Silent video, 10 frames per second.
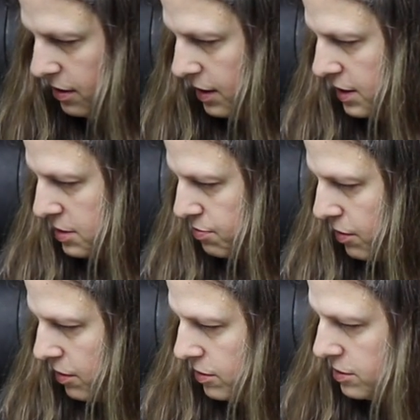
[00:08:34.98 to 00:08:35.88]
these
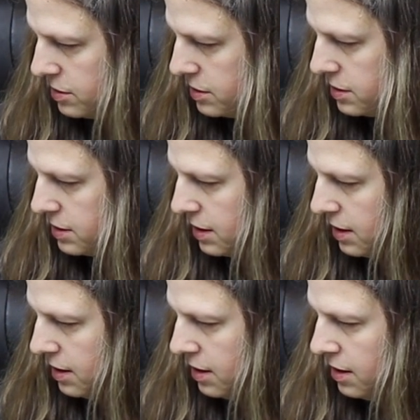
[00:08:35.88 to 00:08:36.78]
parts,
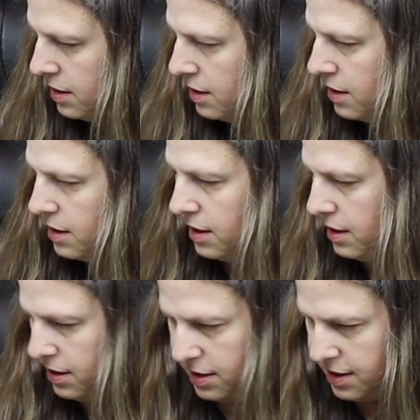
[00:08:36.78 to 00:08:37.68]

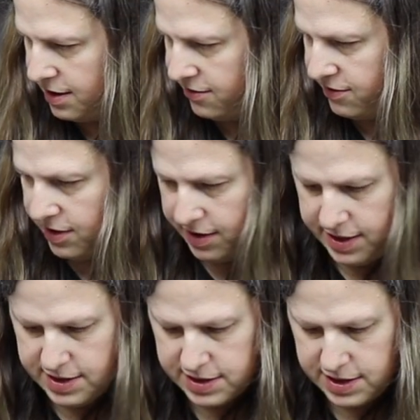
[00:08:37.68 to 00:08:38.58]
and I have an
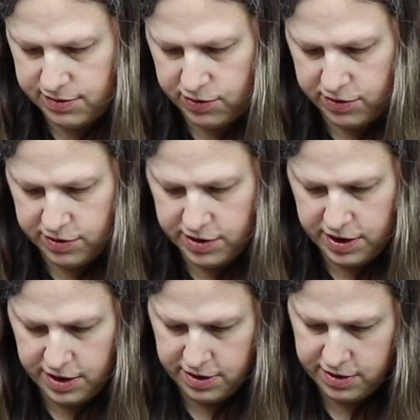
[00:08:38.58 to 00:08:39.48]
INC board
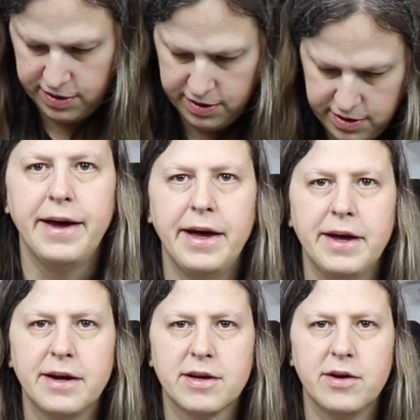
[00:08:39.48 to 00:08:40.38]
here,
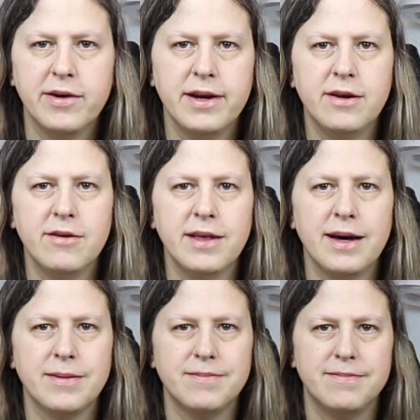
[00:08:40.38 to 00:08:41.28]
and I'll go ahead and do that.